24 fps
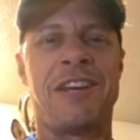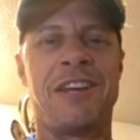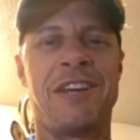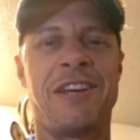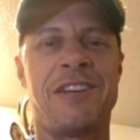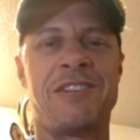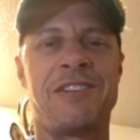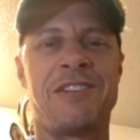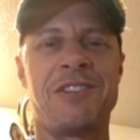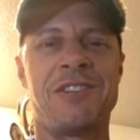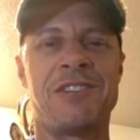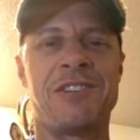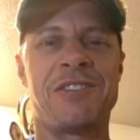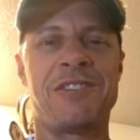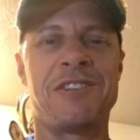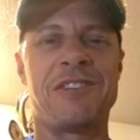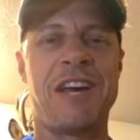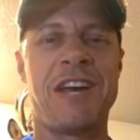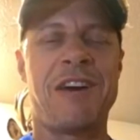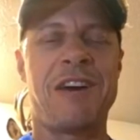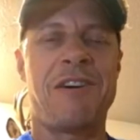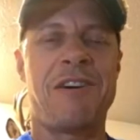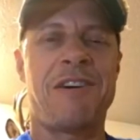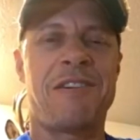It just
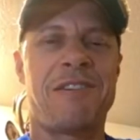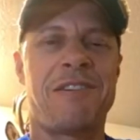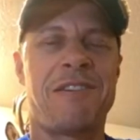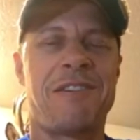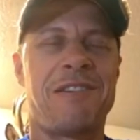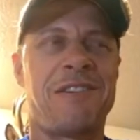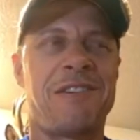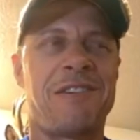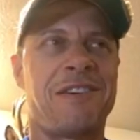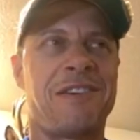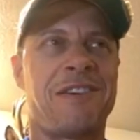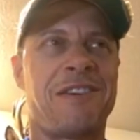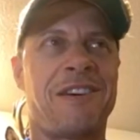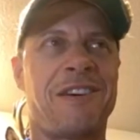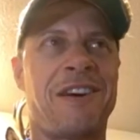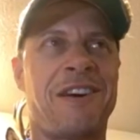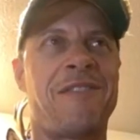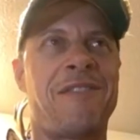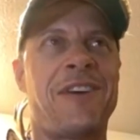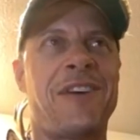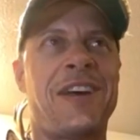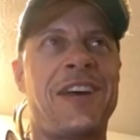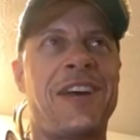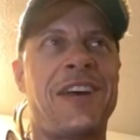now.
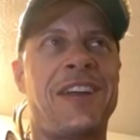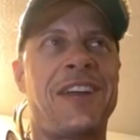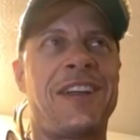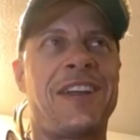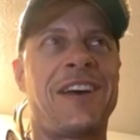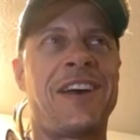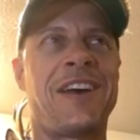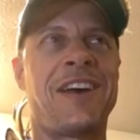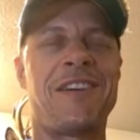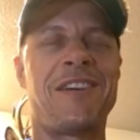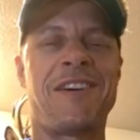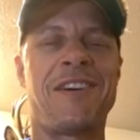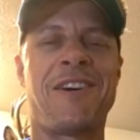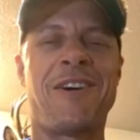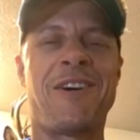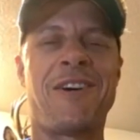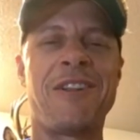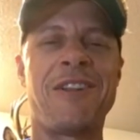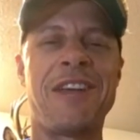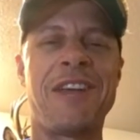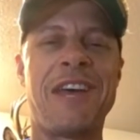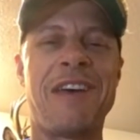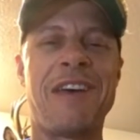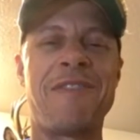I
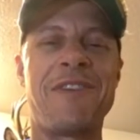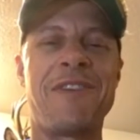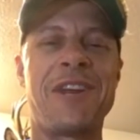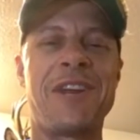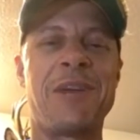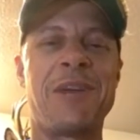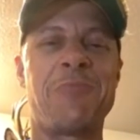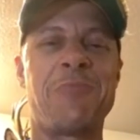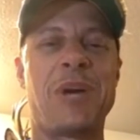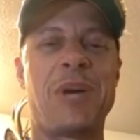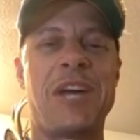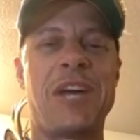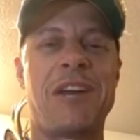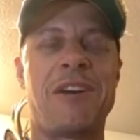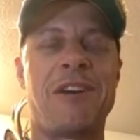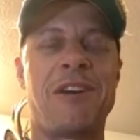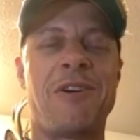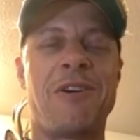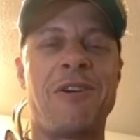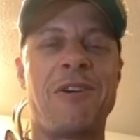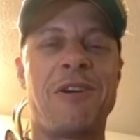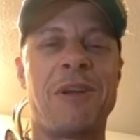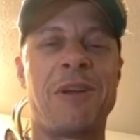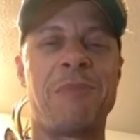hardly have any pain at
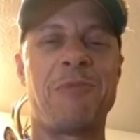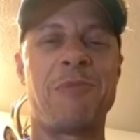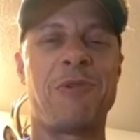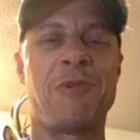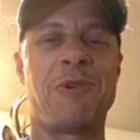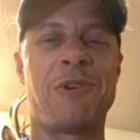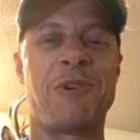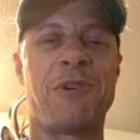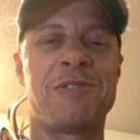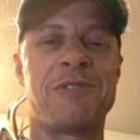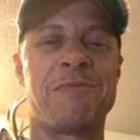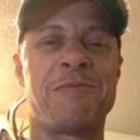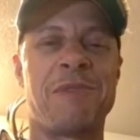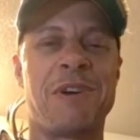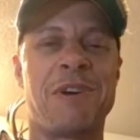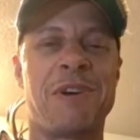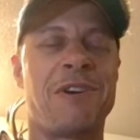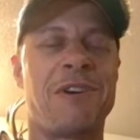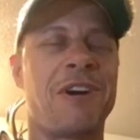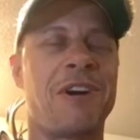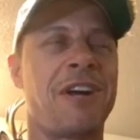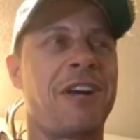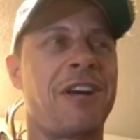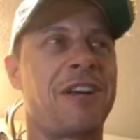all anymore. It's been
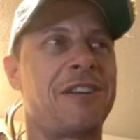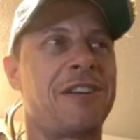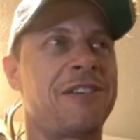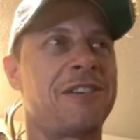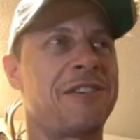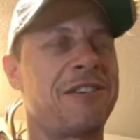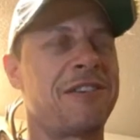great,